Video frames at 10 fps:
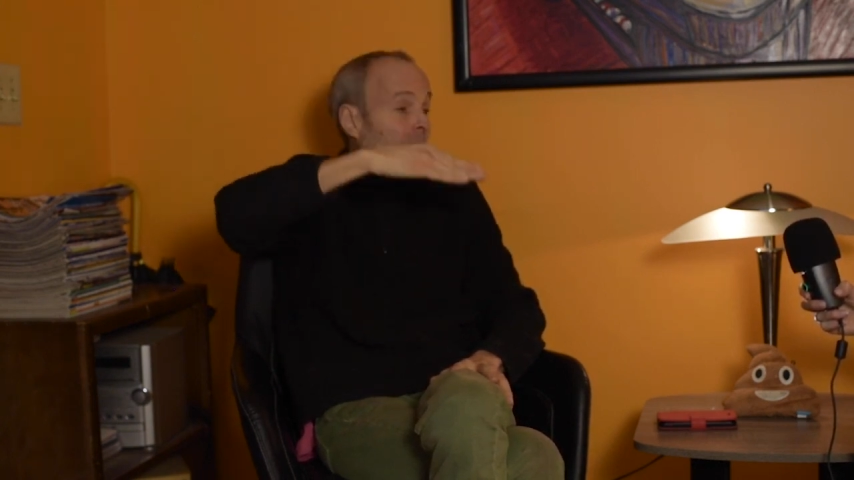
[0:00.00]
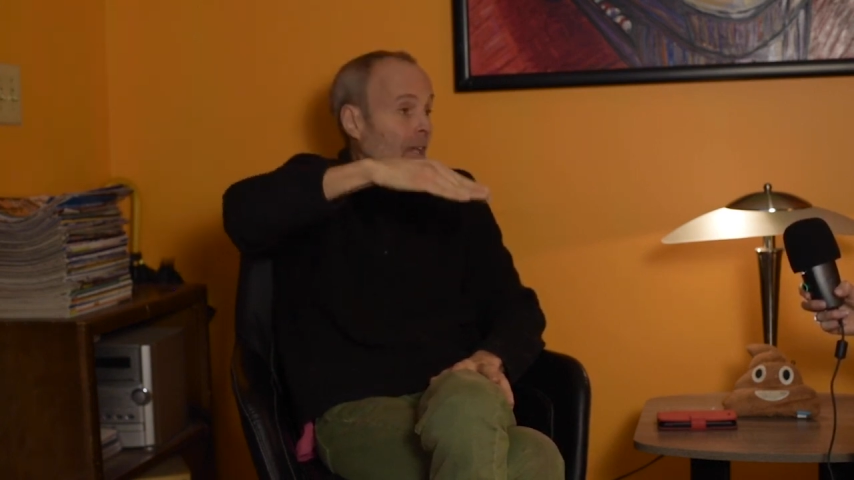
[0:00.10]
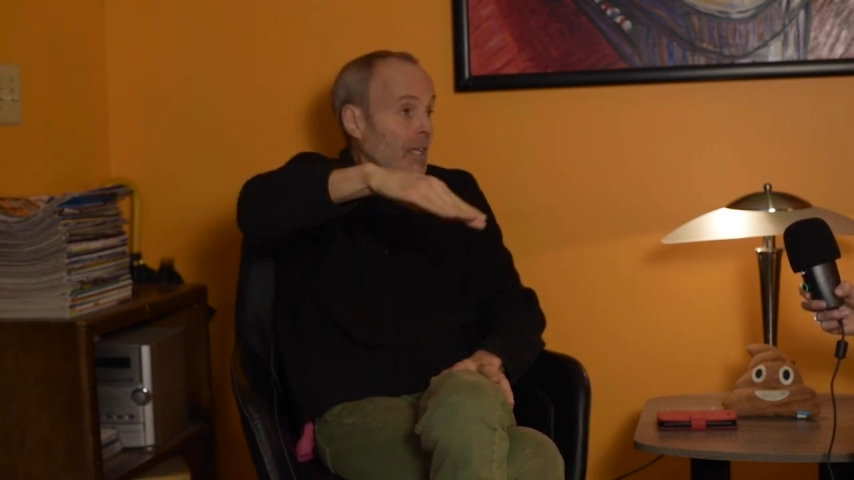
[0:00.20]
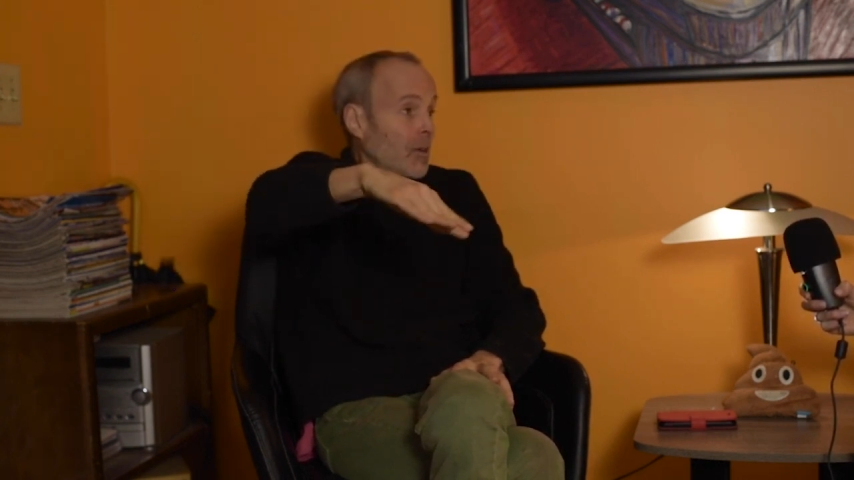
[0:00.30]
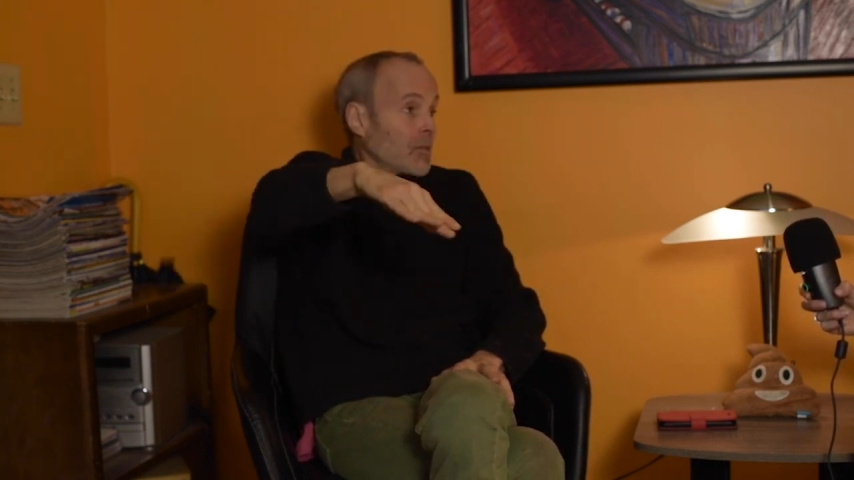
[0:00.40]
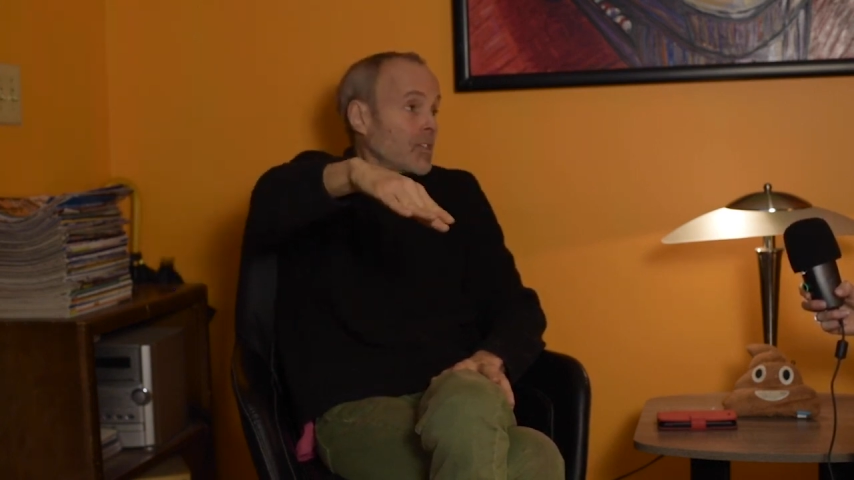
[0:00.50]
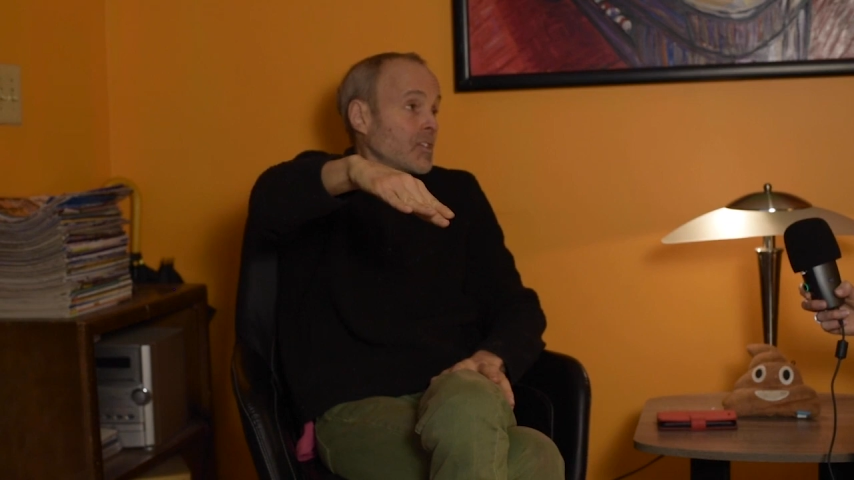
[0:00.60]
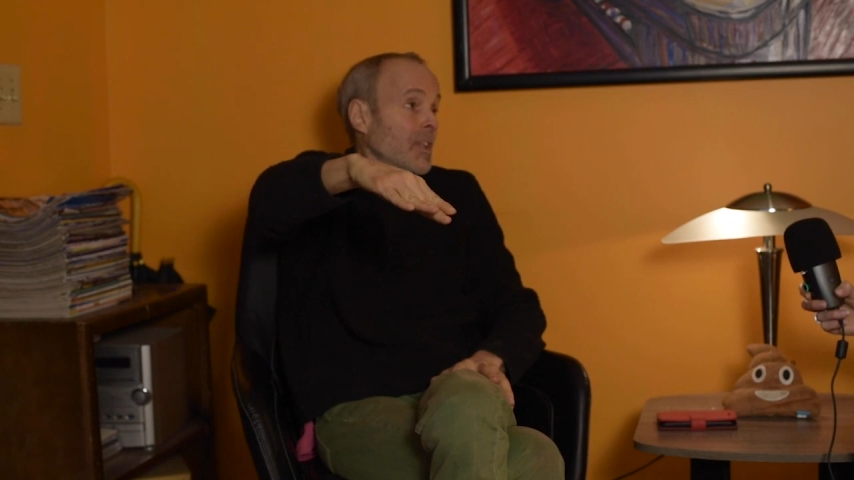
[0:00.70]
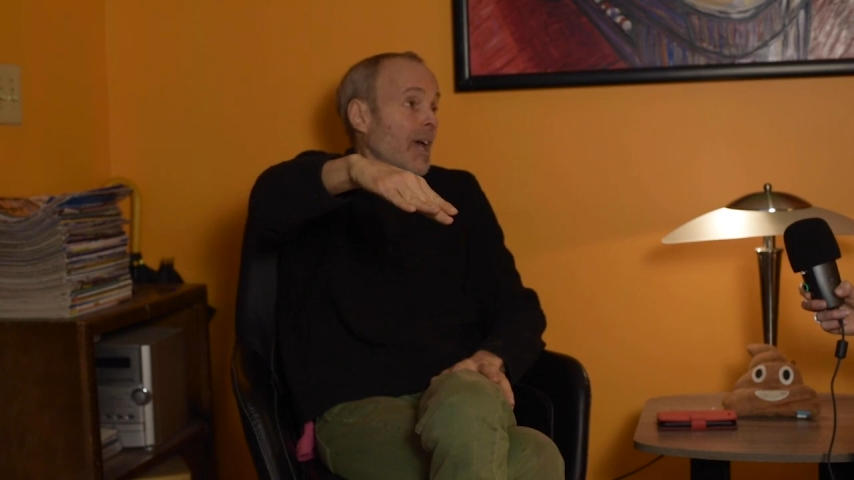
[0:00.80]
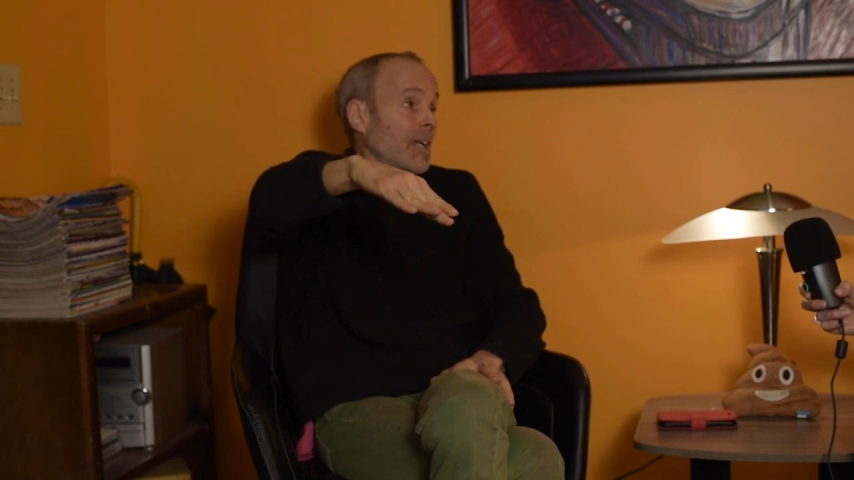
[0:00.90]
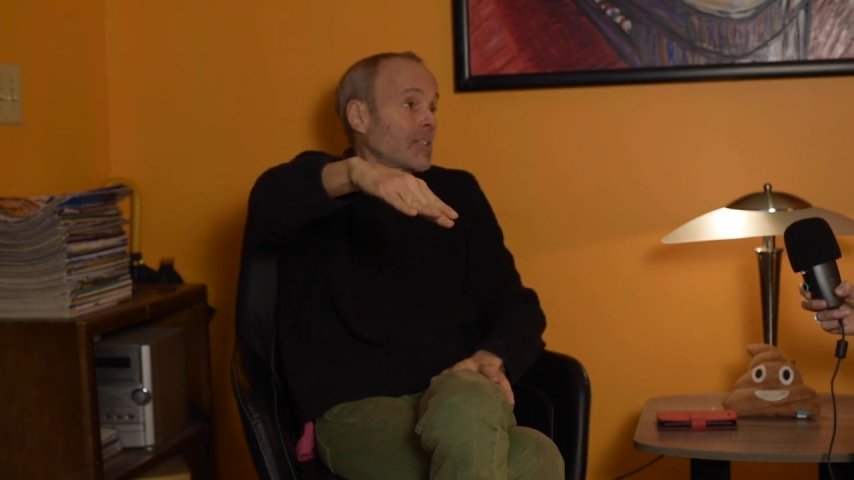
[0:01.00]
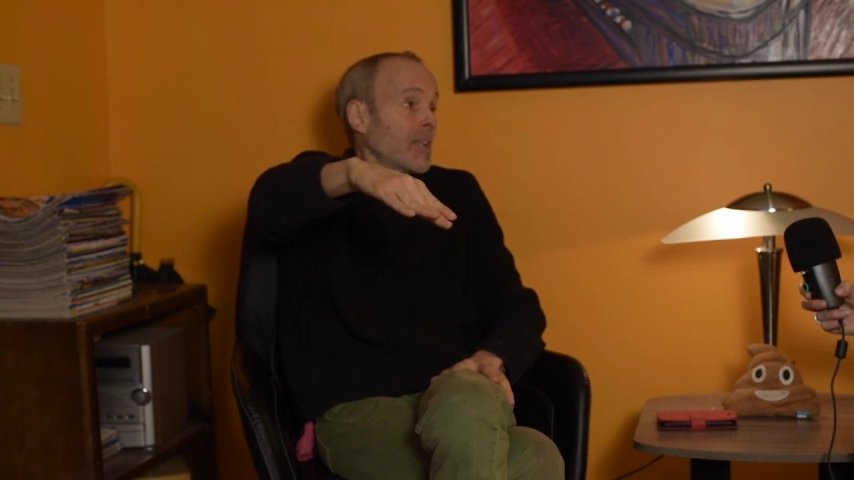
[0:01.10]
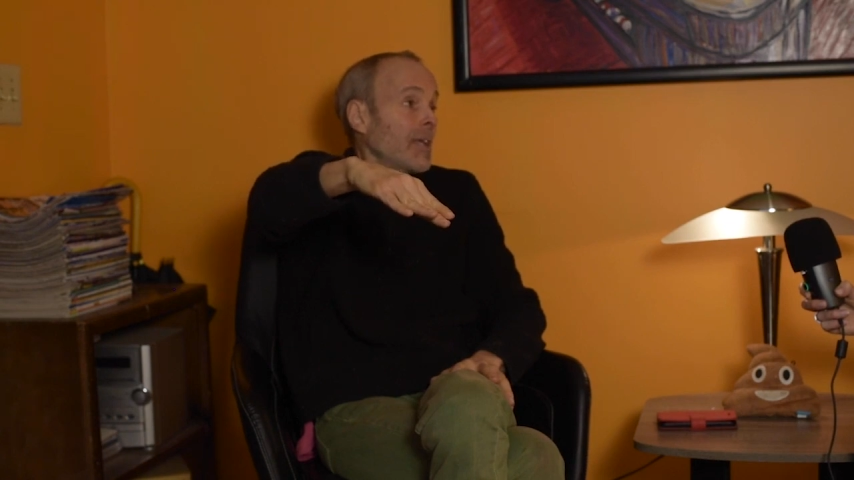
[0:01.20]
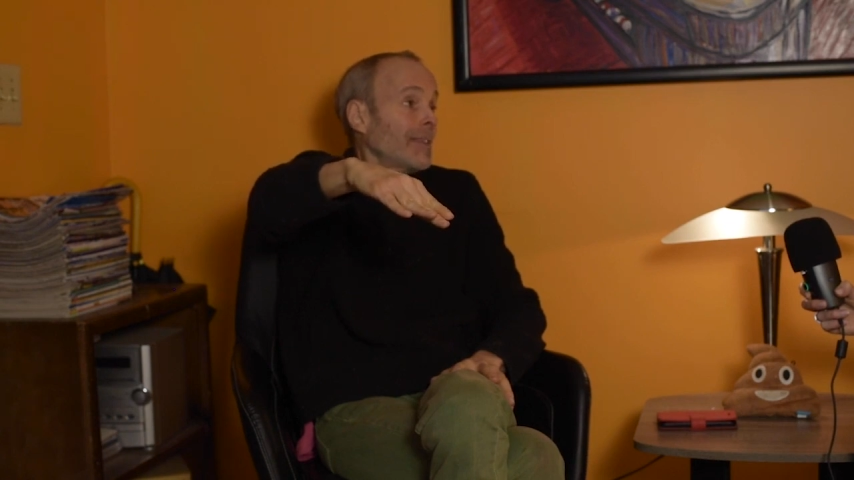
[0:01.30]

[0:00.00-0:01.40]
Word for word: potatoes is next.